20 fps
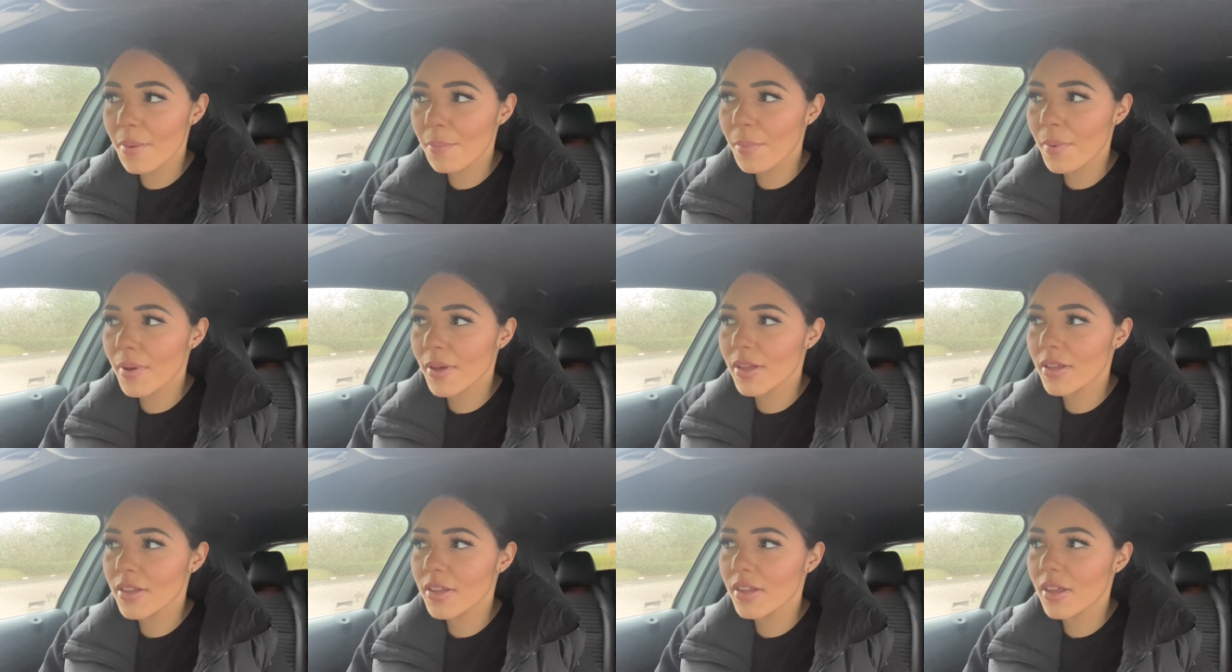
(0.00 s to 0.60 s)

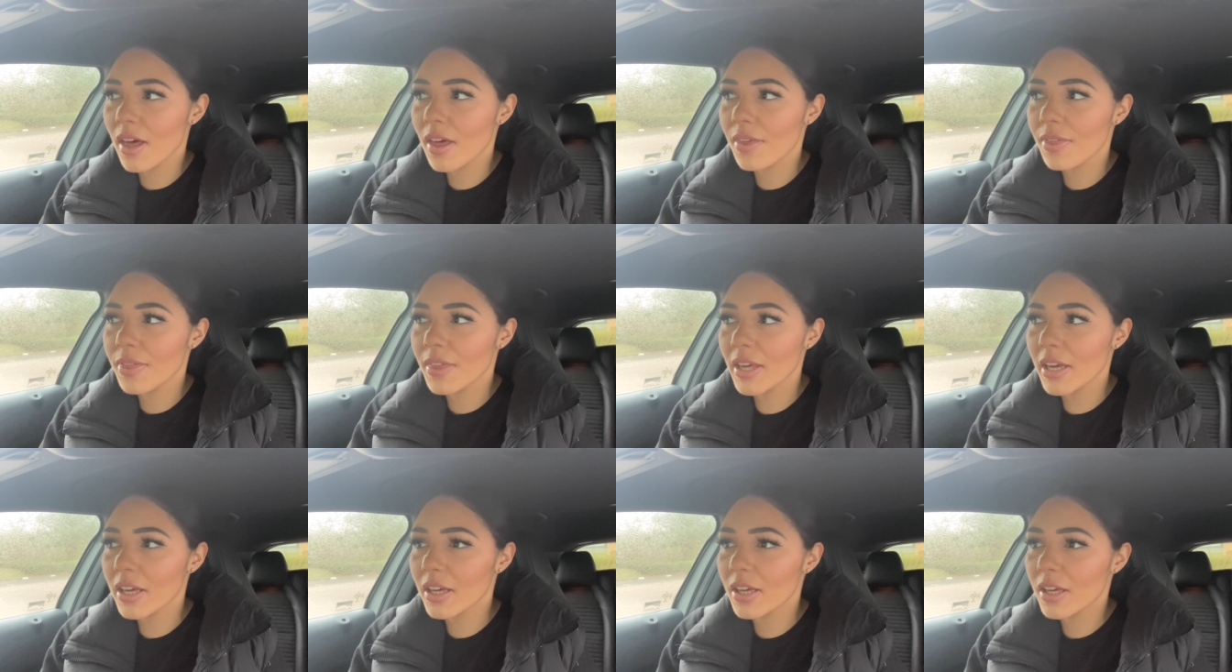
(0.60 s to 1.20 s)
but I
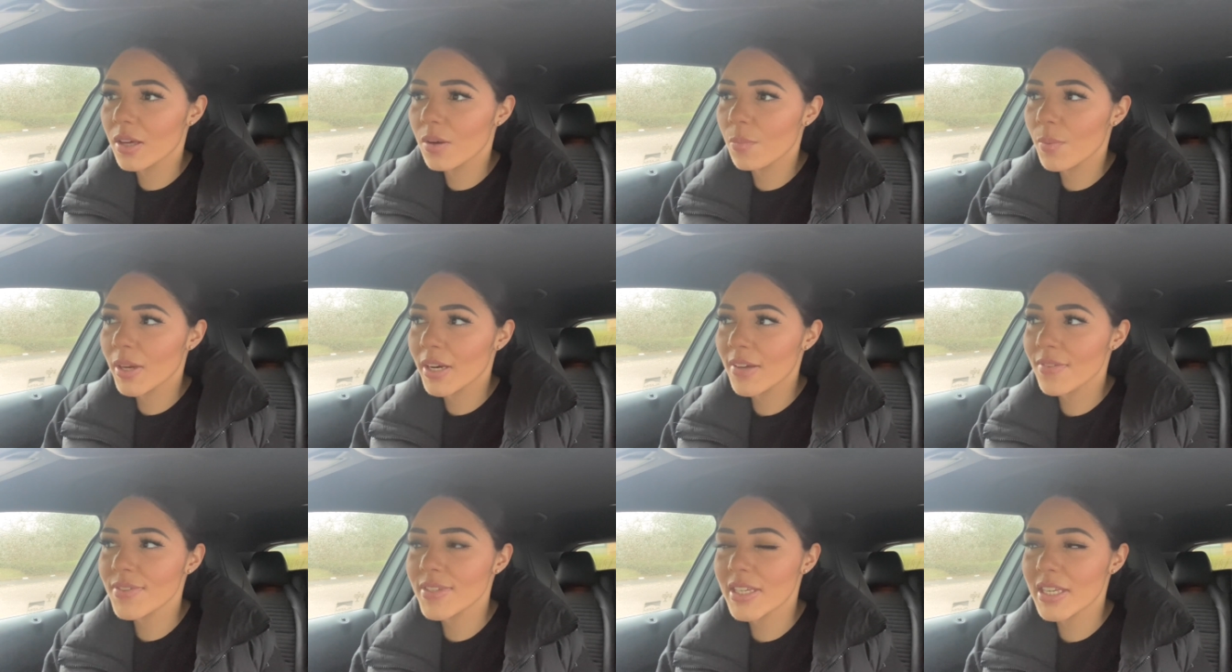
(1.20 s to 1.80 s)
think
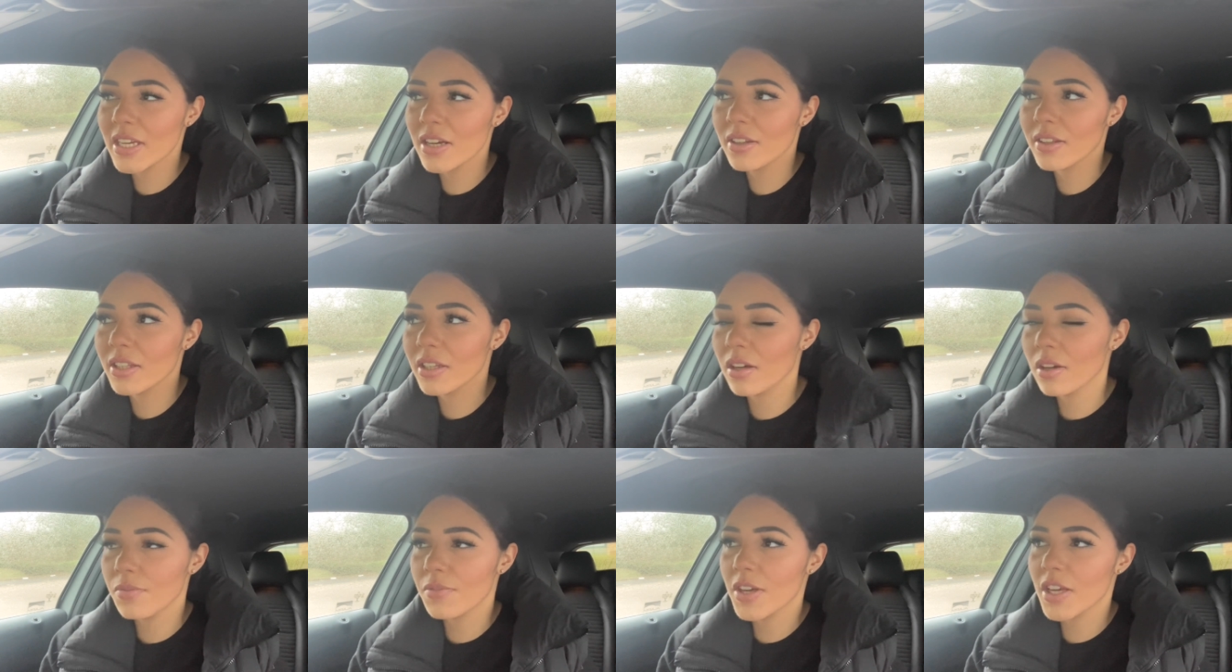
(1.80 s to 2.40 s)
when I've seen it on the
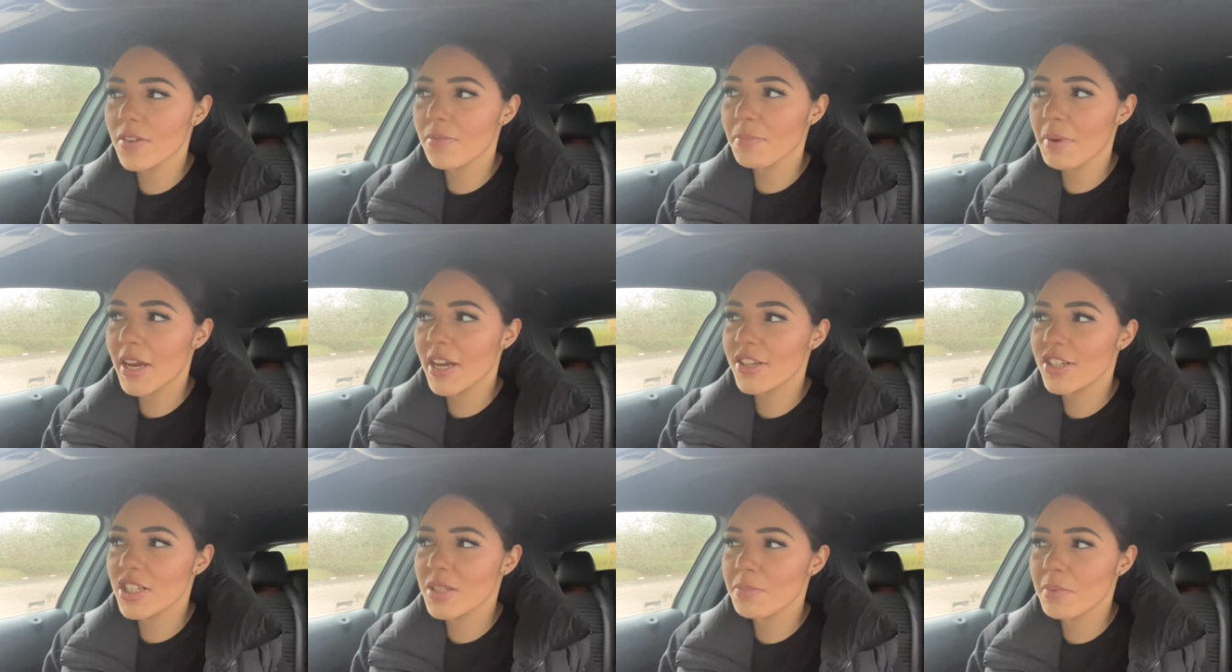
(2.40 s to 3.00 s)
IVF
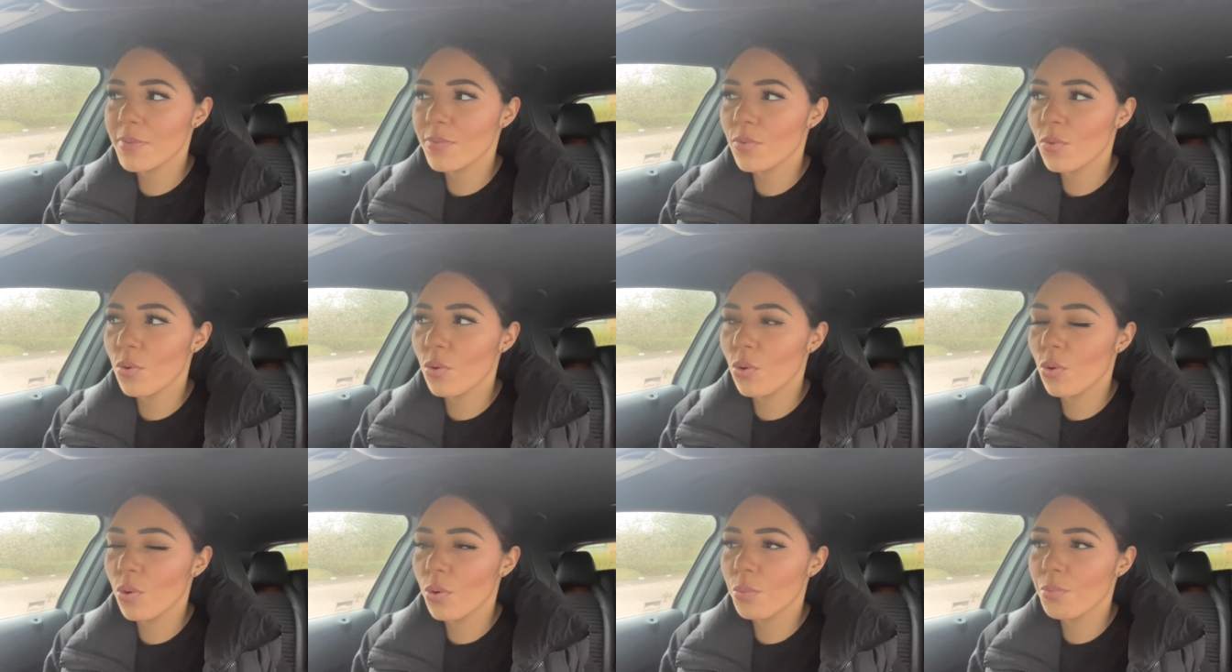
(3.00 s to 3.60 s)
pages
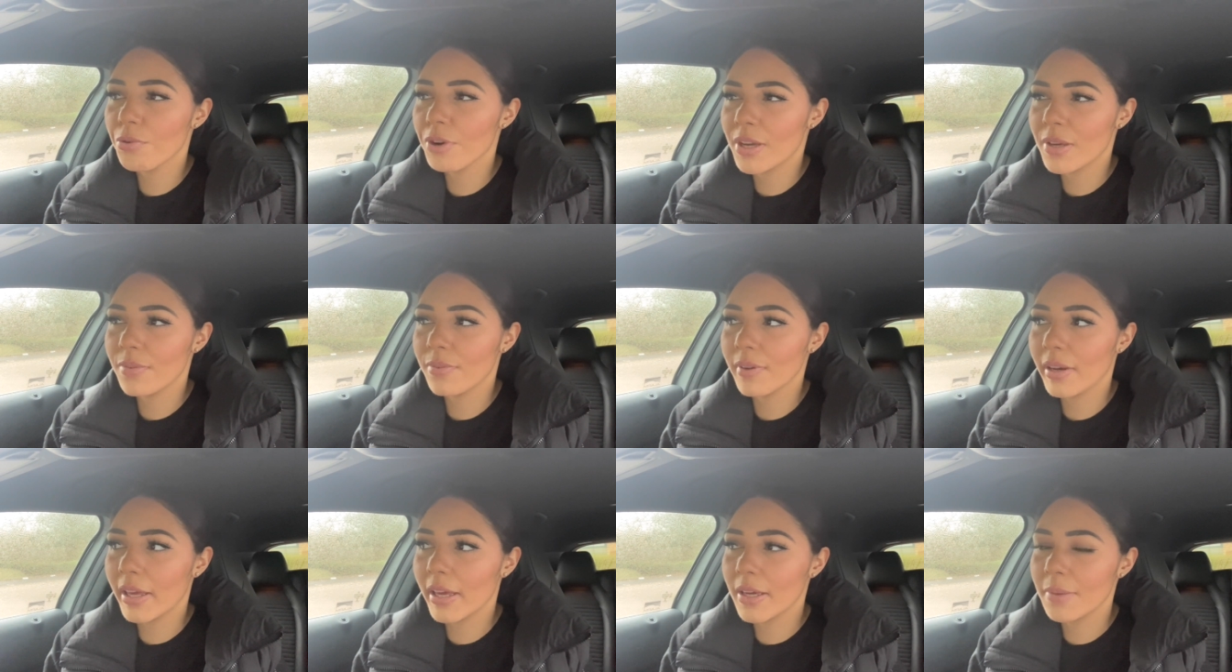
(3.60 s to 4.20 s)
before
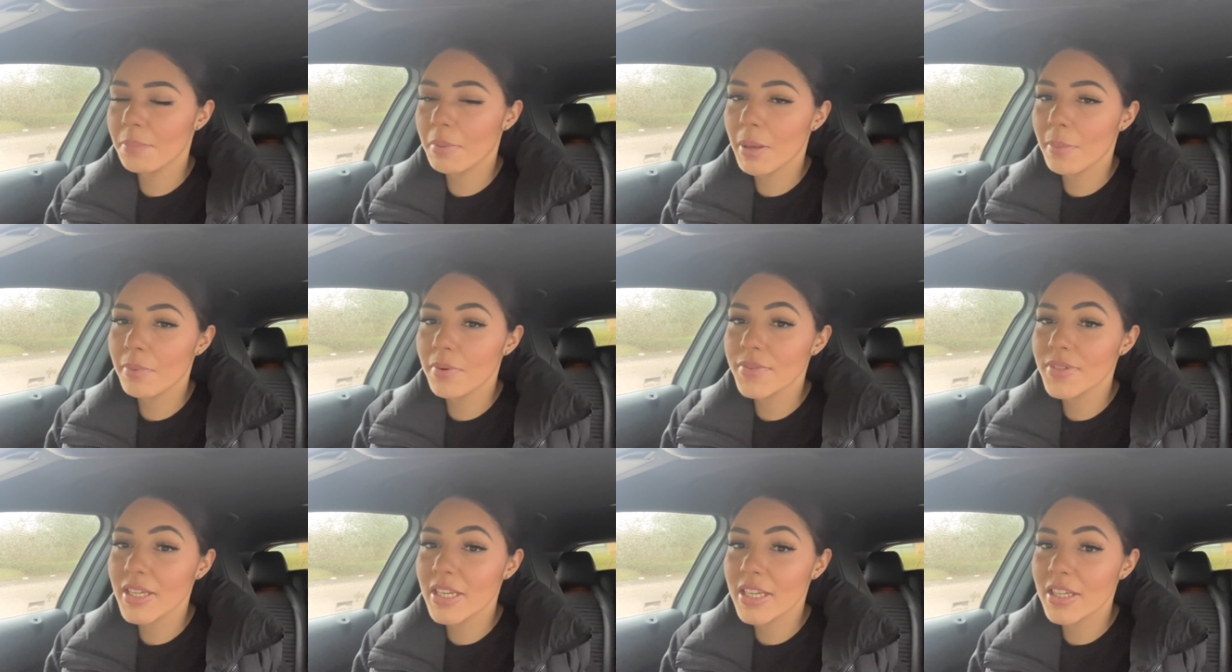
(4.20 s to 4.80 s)
briefly, people
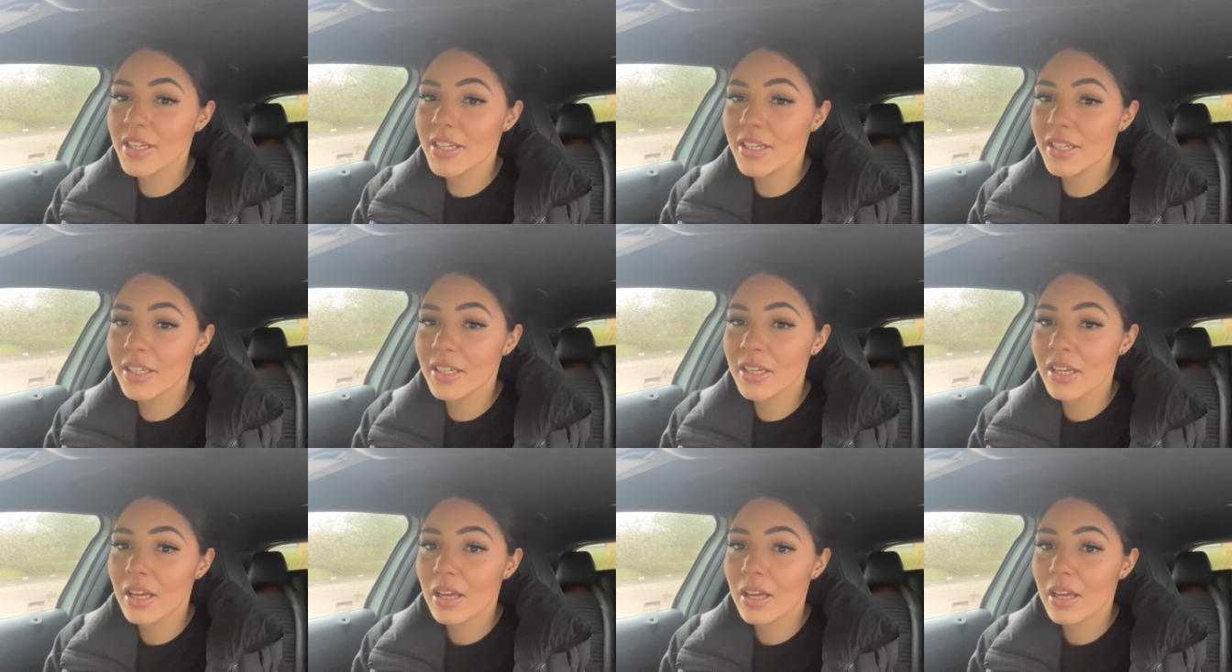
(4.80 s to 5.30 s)
have said it can